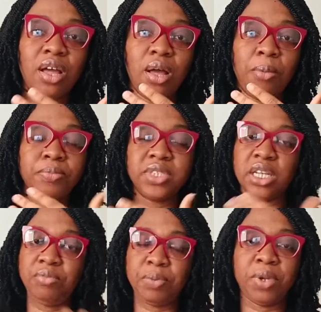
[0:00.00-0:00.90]
um,
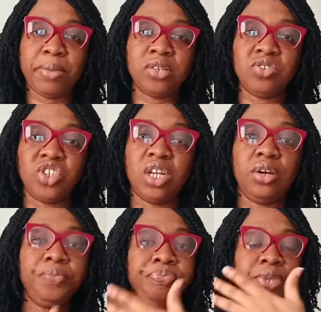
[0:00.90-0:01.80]
telling people about this
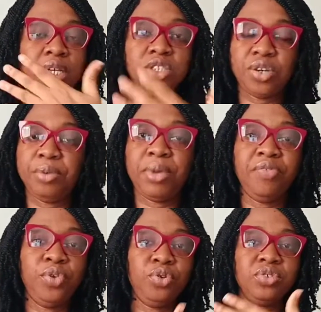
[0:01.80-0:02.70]
channel, sharing my
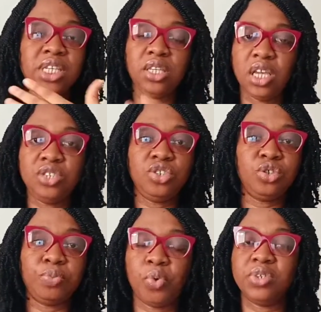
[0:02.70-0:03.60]
videos, engaging,
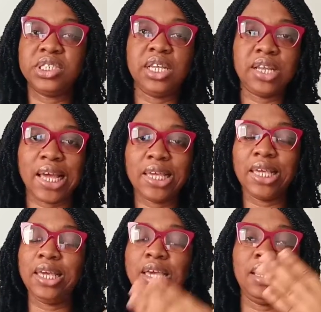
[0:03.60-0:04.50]
supporting,
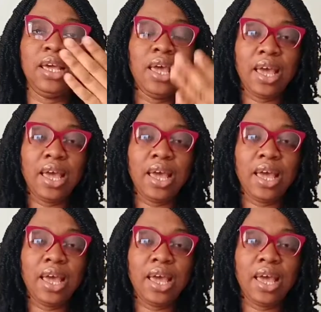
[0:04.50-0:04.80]
liking,